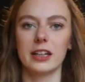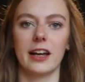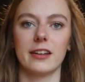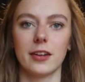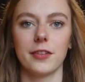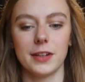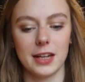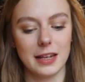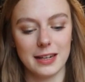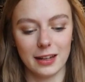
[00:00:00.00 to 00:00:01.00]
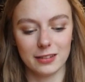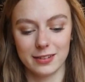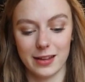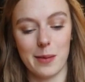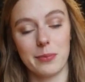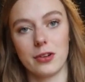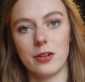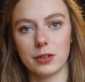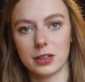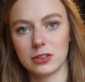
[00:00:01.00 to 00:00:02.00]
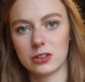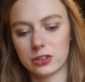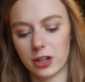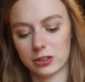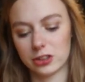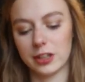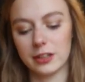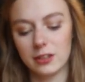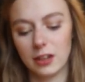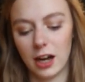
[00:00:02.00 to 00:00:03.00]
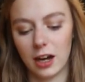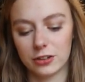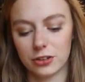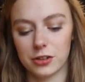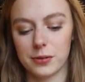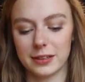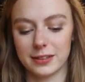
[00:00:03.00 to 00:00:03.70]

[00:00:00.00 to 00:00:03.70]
Okay, so the next steps of the construction are to